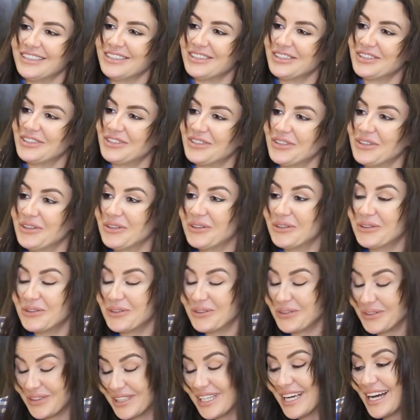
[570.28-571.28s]

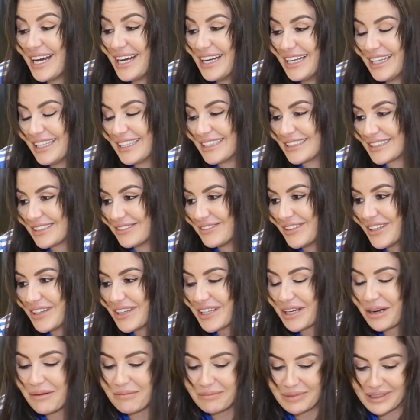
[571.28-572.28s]
So, yeah, he's a
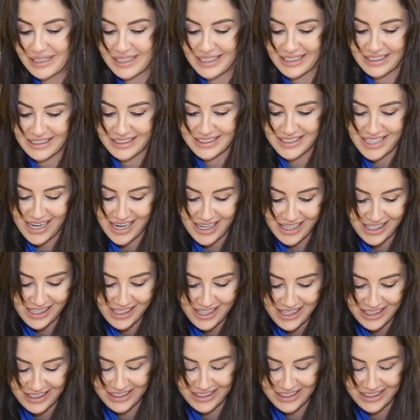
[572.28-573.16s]
very complicated child.